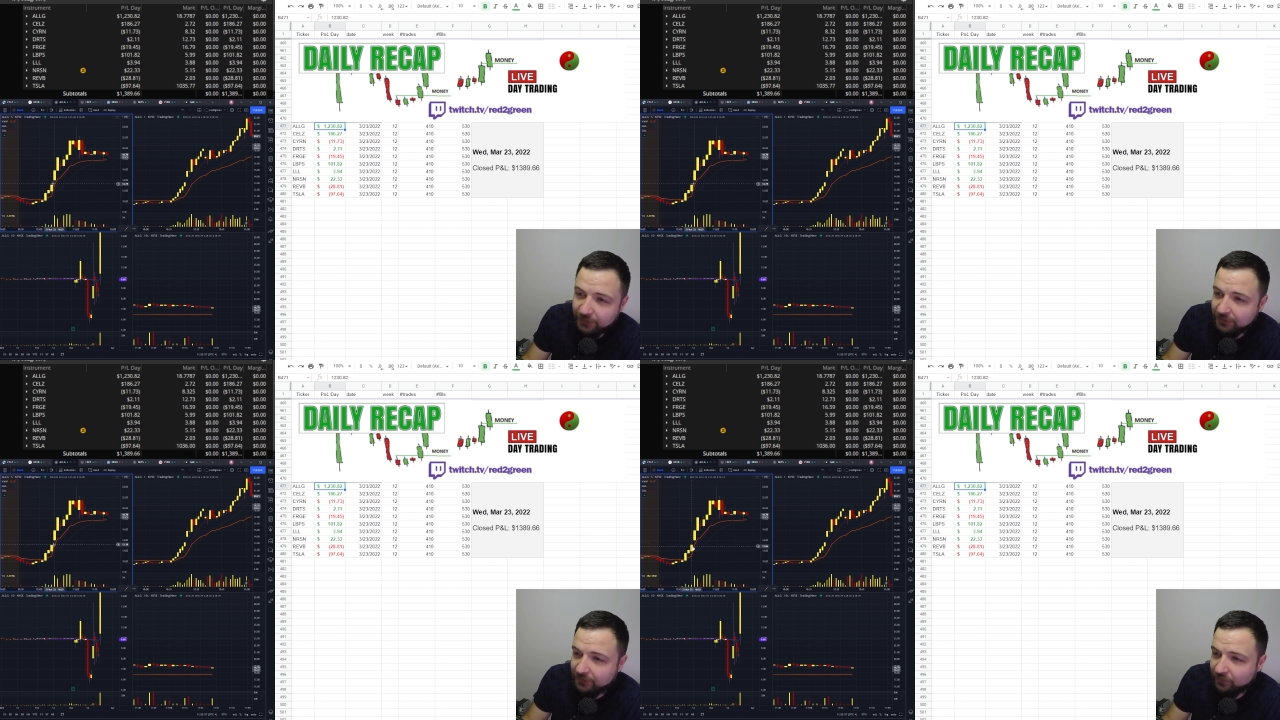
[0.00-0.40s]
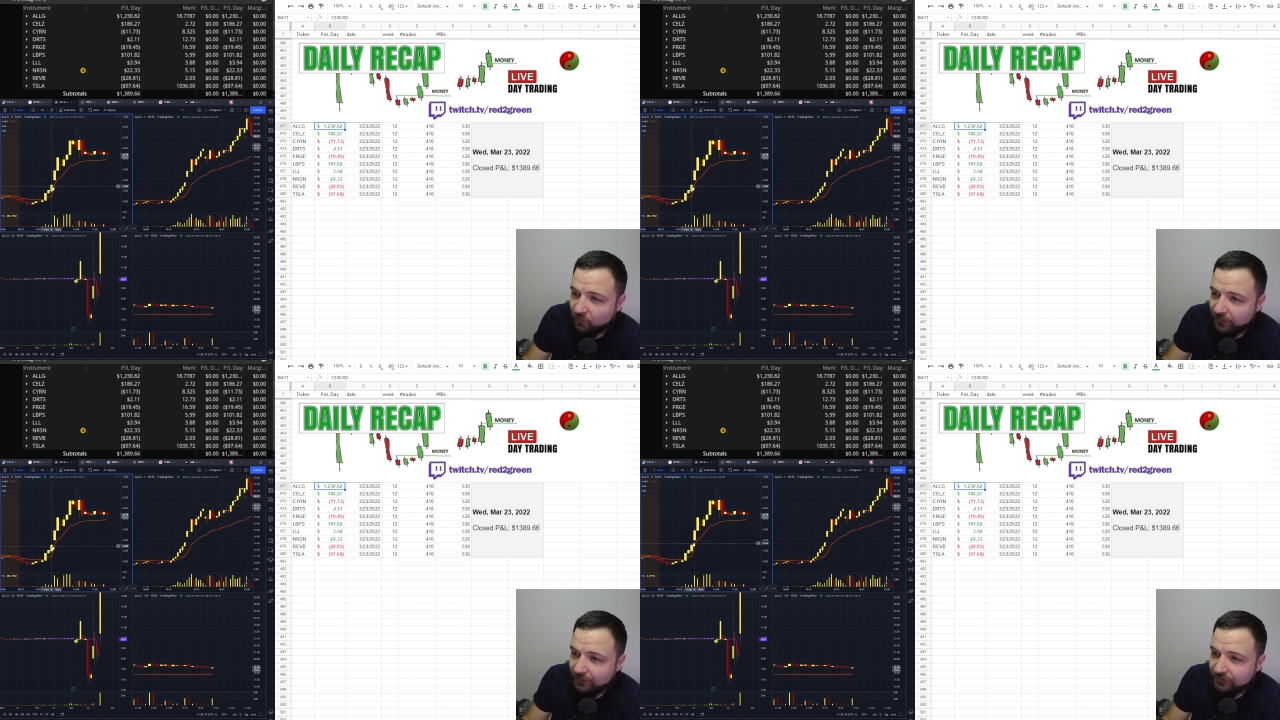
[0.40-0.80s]
and it
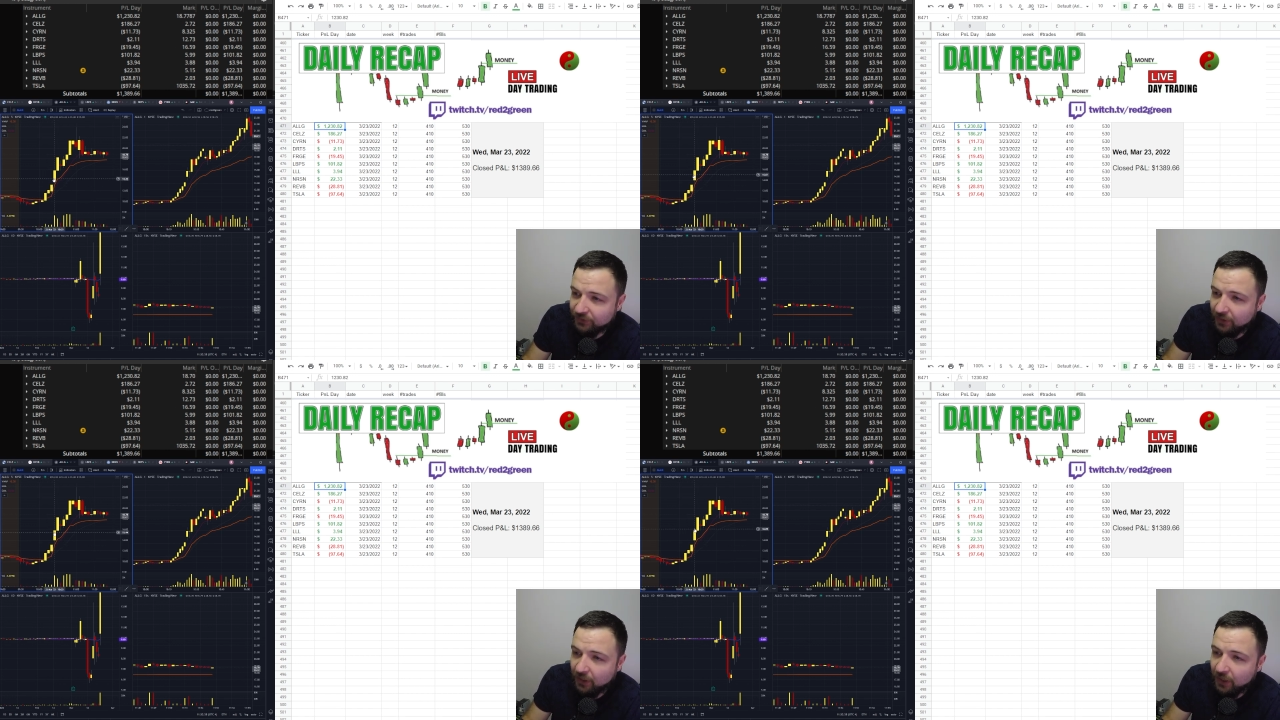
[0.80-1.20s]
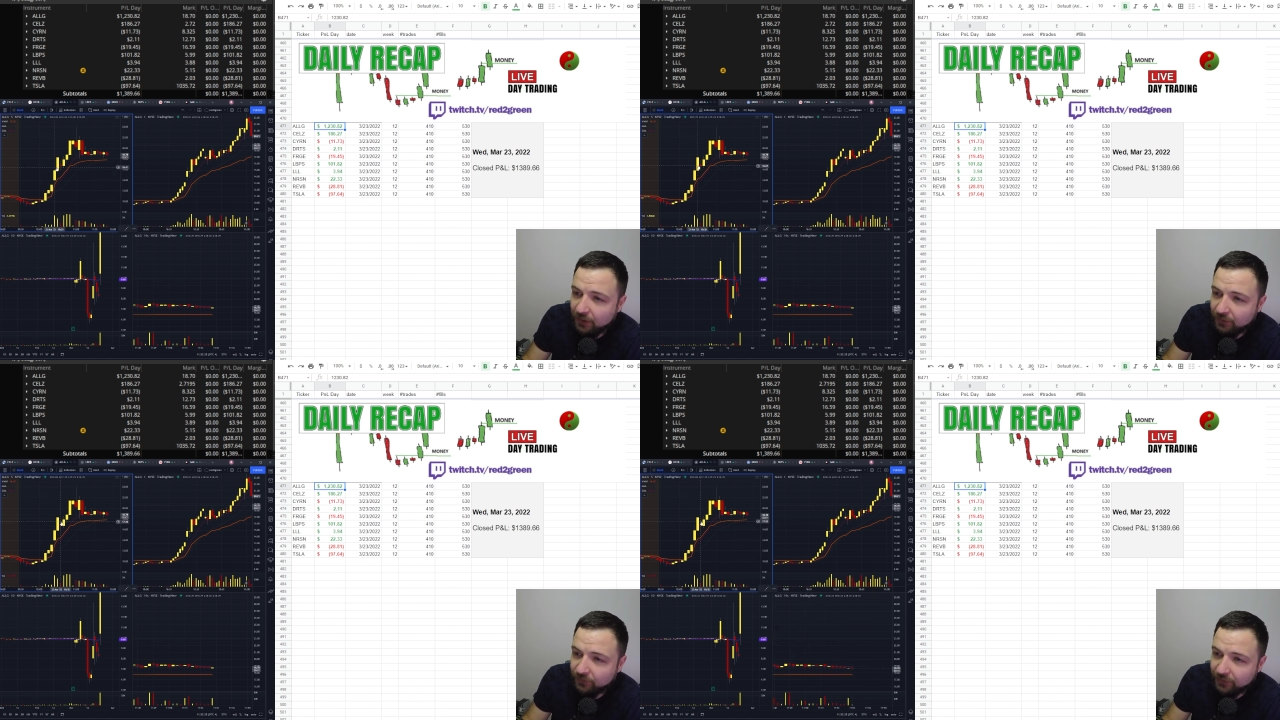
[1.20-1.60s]
went into the
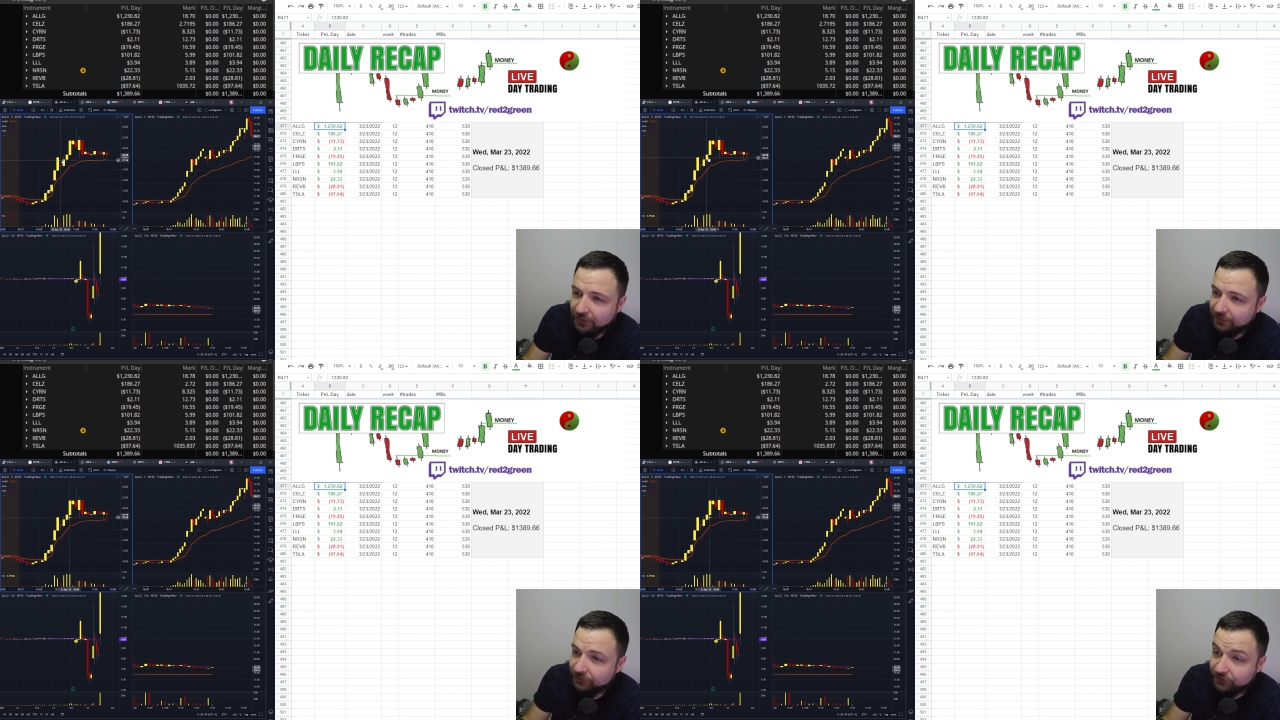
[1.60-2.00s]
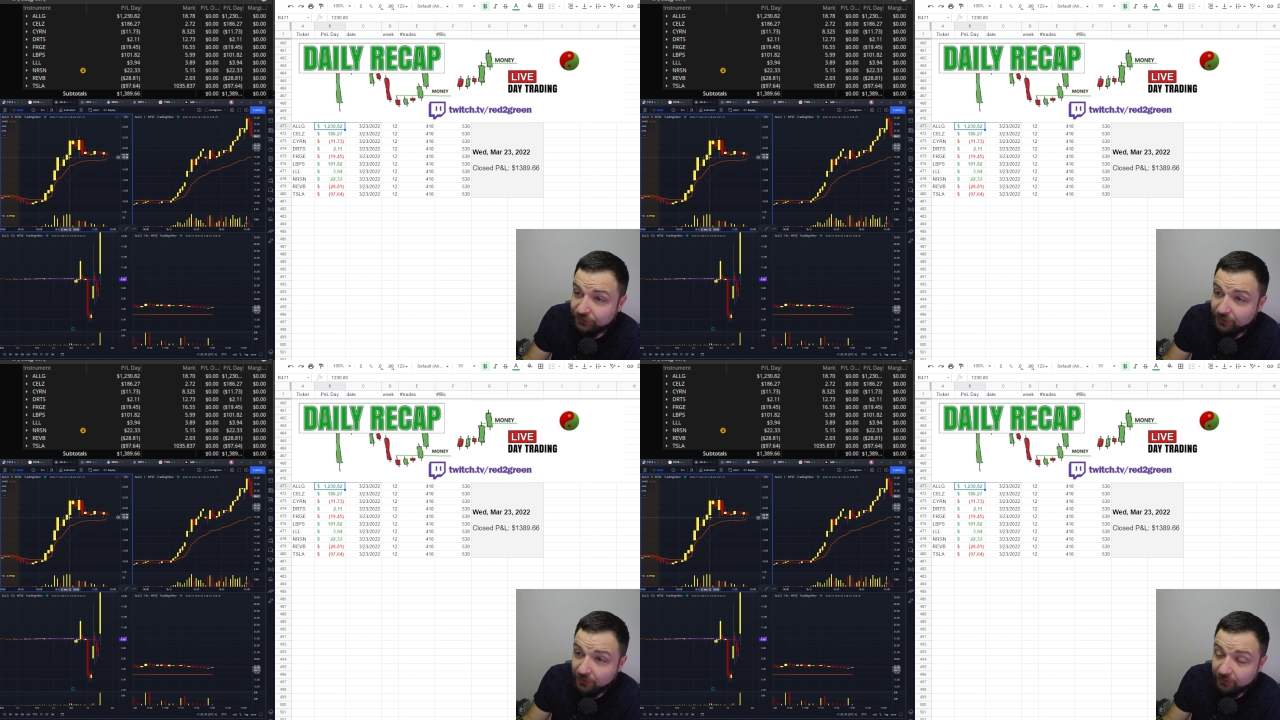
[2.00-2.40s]
halt, and it just
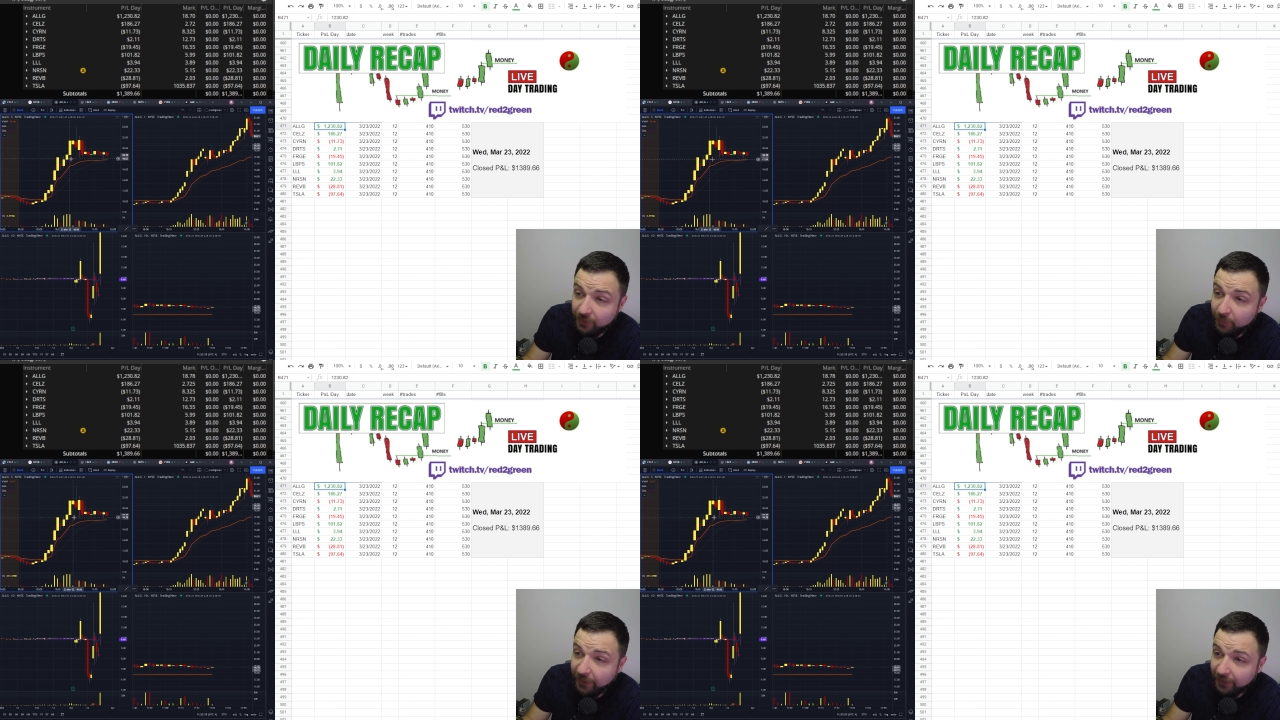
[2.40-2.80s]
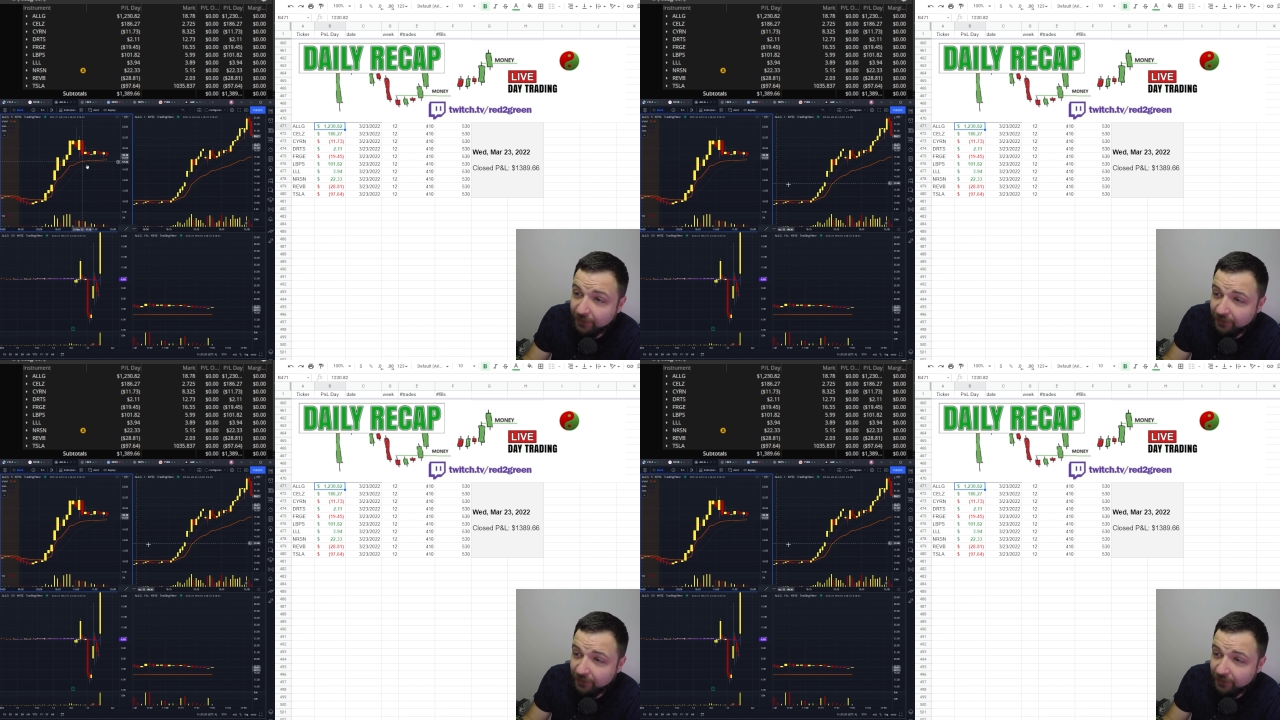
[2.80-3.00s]
started ripping.